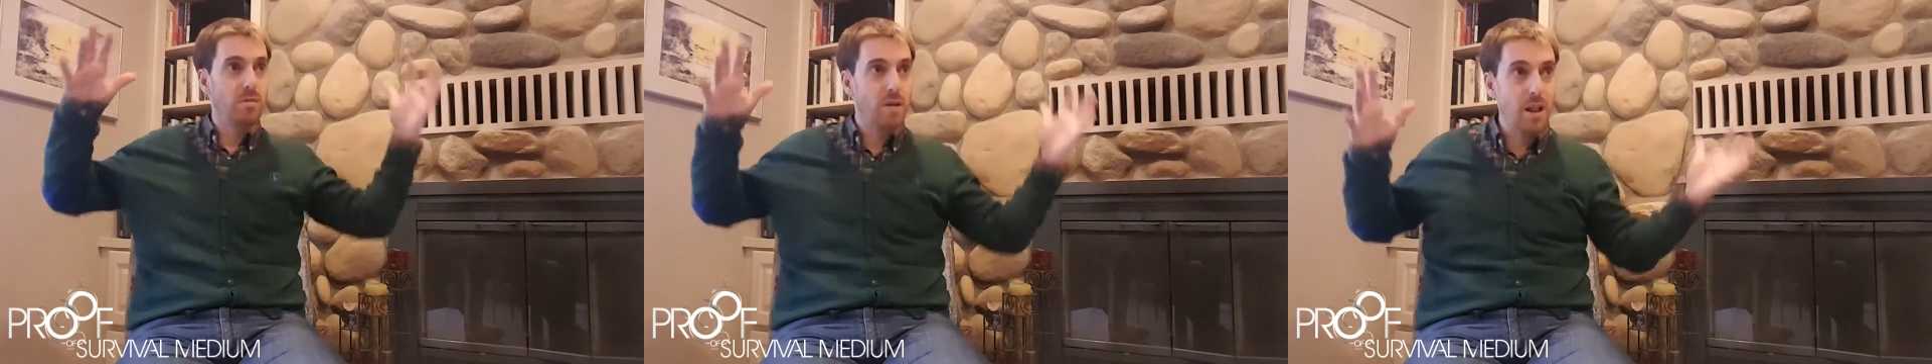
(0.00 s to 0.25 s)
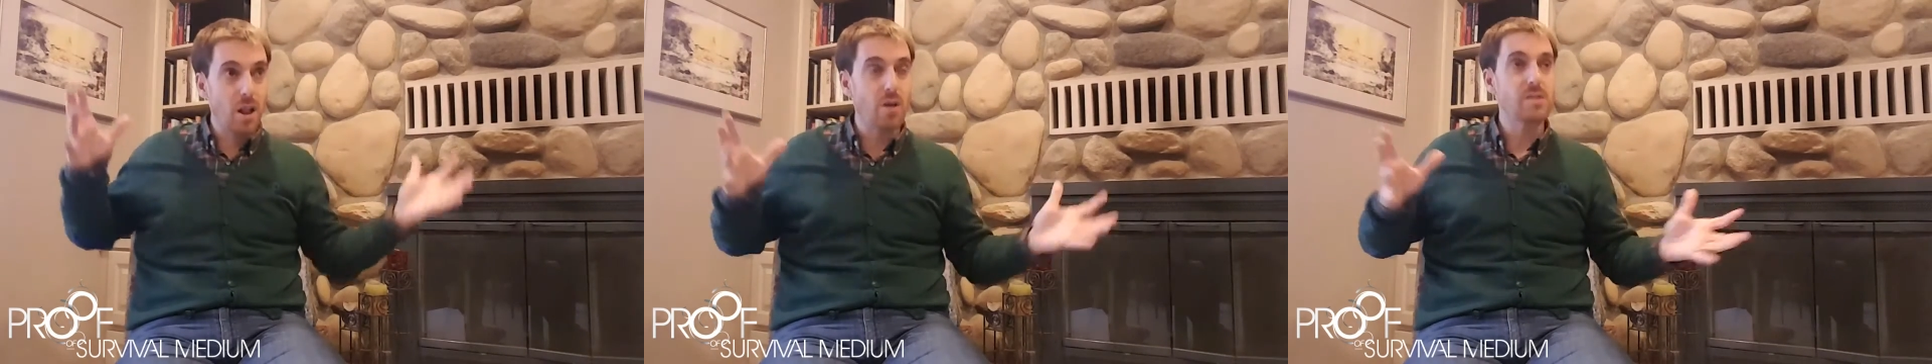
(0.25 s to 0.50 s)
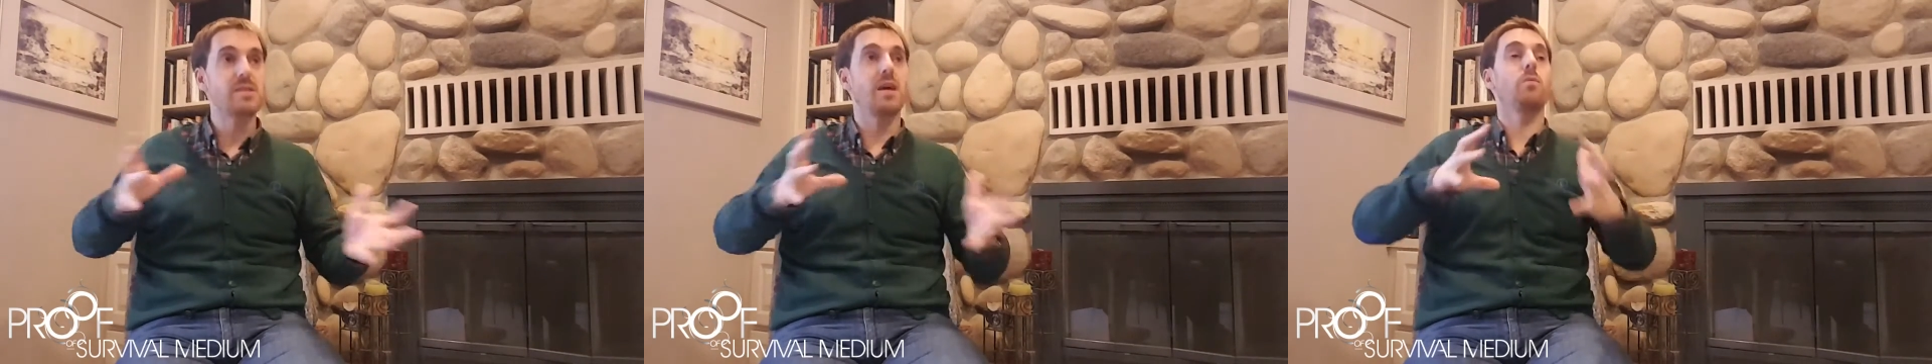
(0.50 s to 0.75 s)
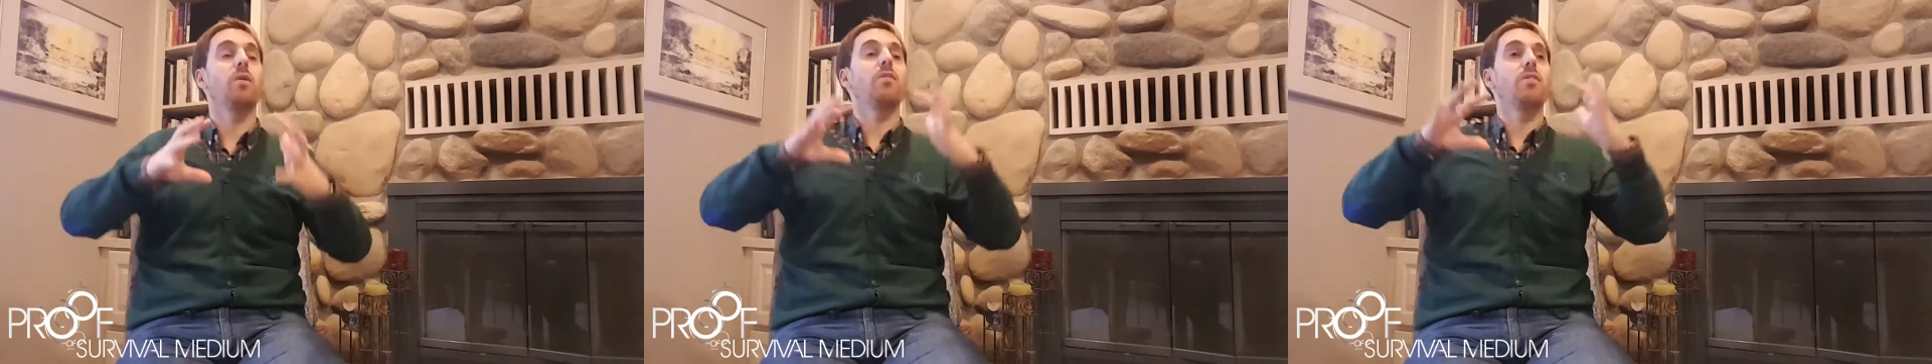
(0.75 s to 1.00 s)

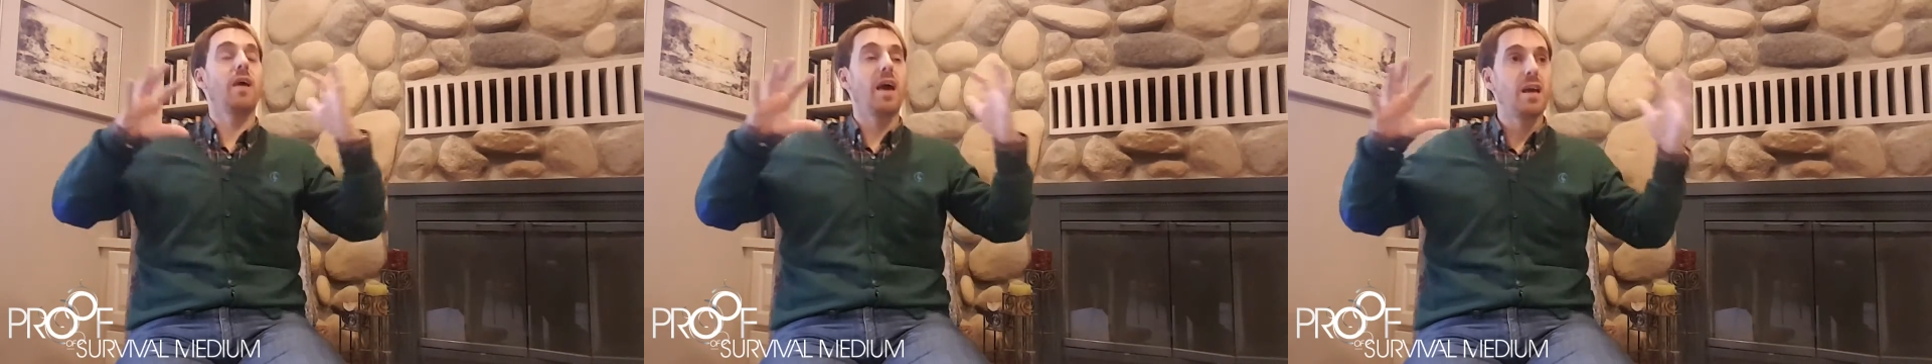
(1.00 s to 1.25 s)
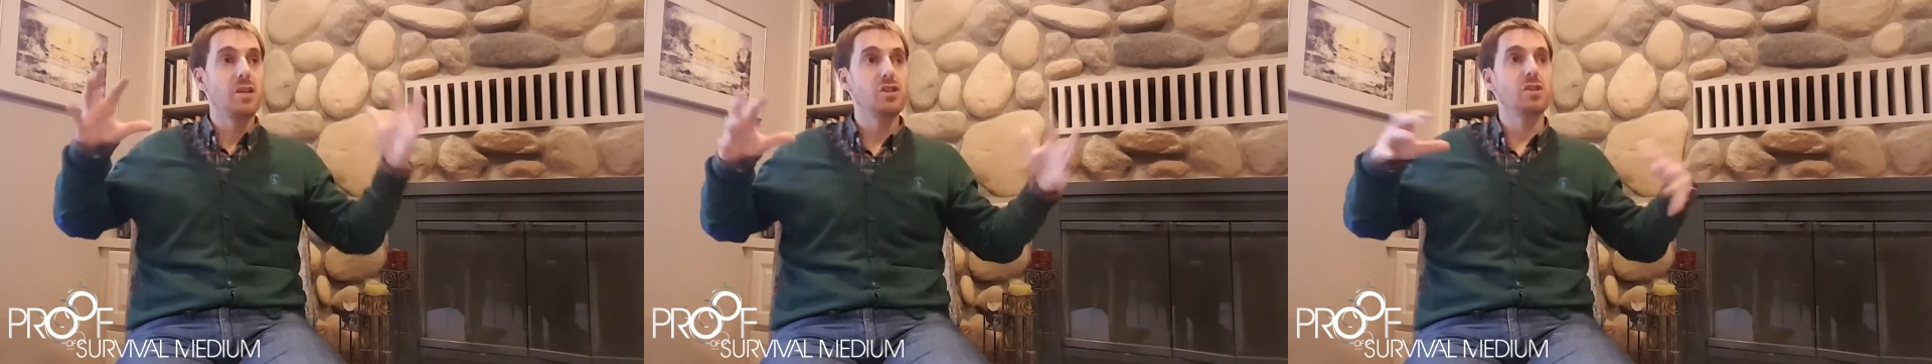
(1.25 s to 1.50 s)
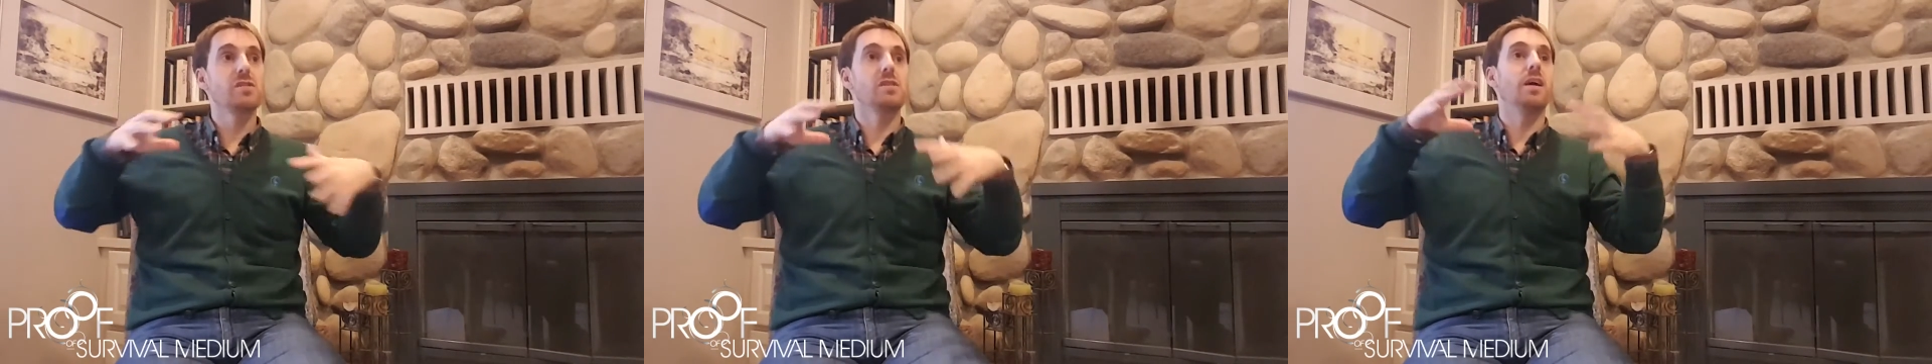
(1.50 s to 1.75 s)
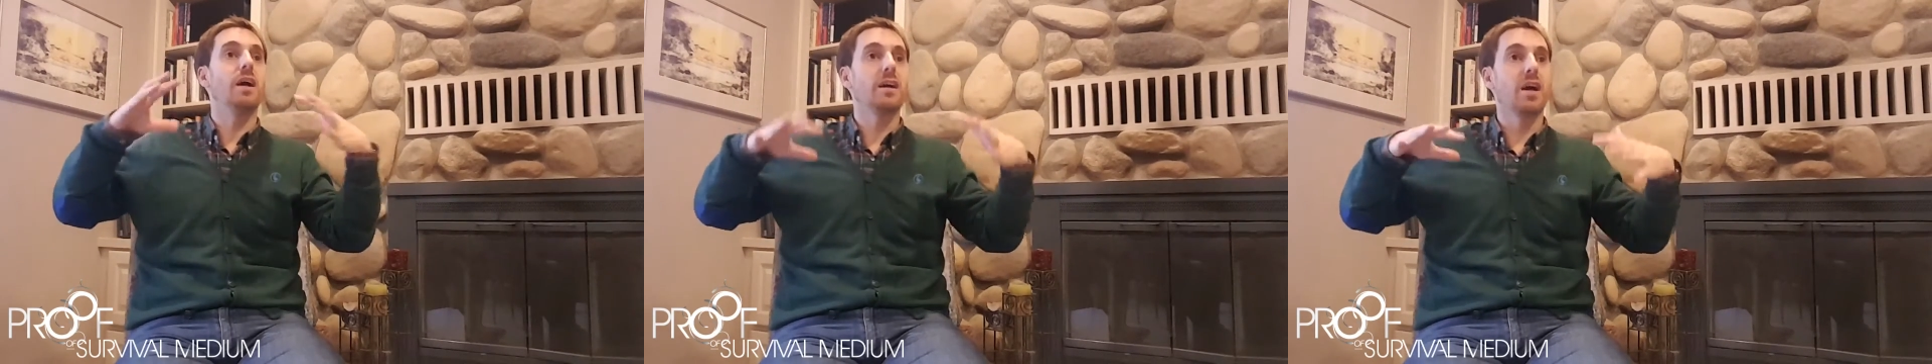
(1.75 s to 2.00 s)
alongside with angels
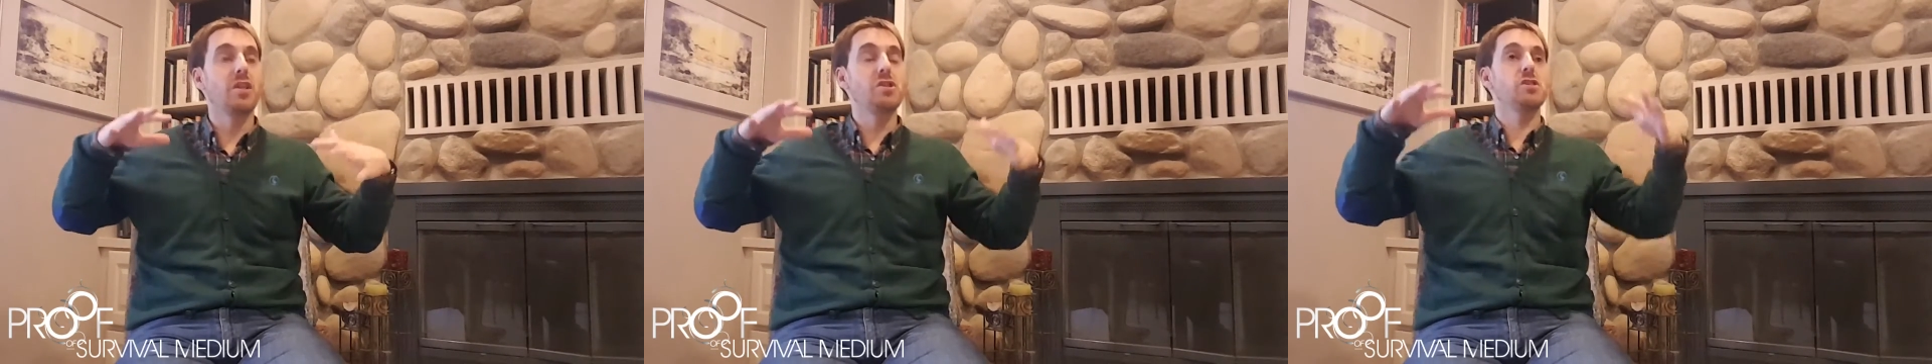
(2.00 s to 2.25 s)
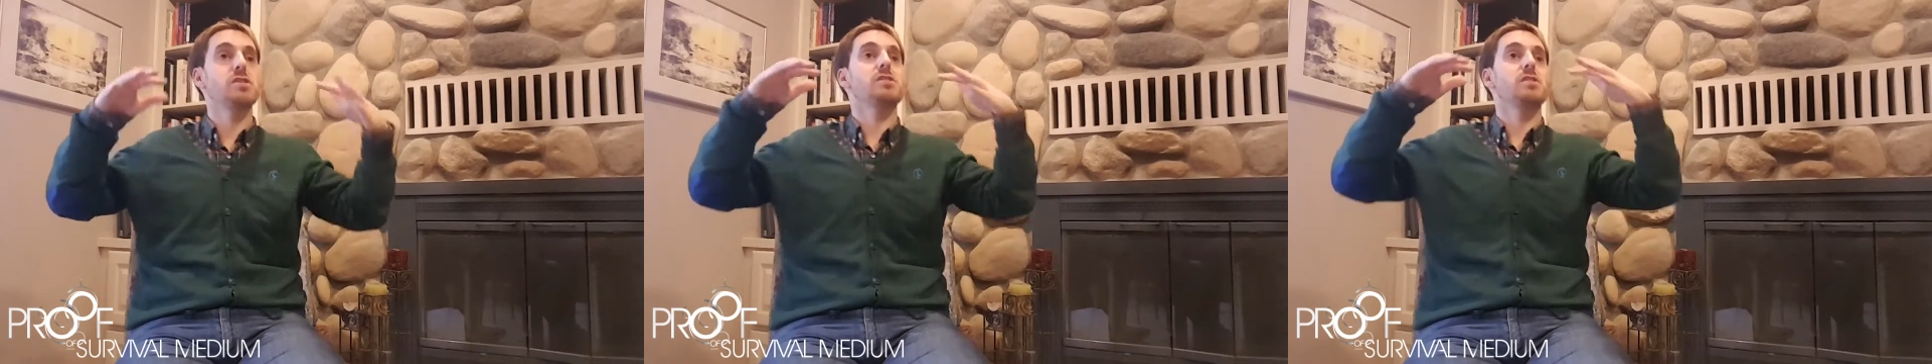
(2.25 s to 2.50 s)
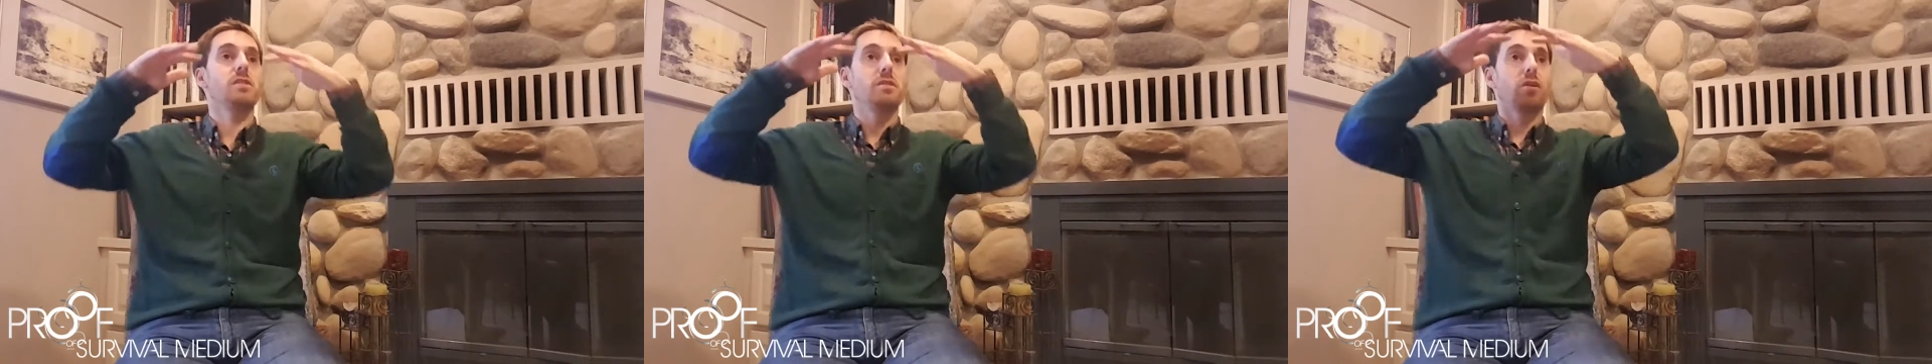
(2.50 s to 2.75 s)
and archangels,